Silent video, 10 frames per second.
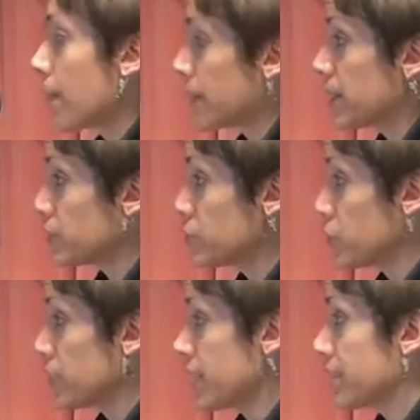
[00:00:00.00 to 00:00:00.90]
But it's
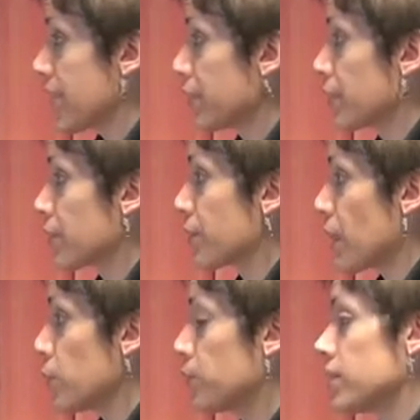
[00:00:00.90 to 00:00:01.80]
more or less out there in
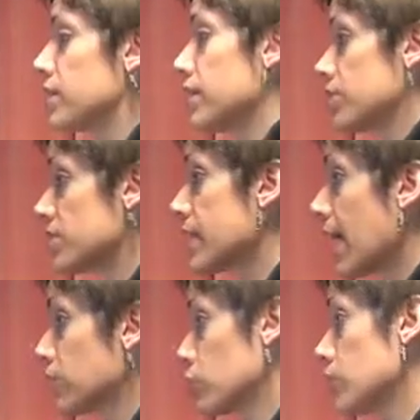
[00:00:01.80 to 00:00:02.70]
the open, and they just
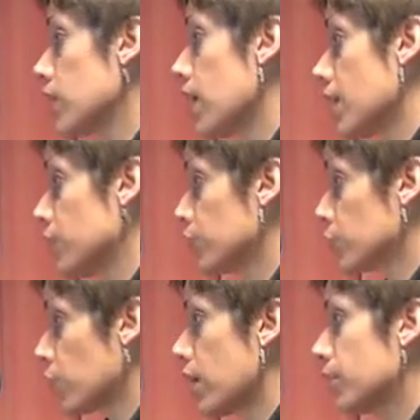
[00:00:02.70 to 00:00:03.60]
have to rely on the
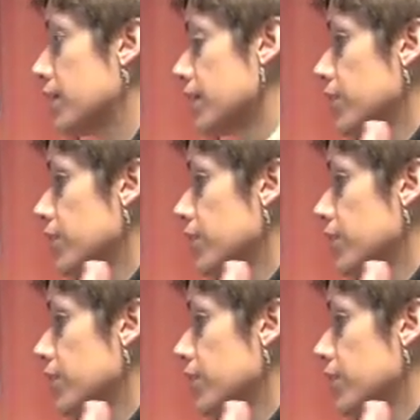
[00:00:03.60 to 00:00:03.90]
scrub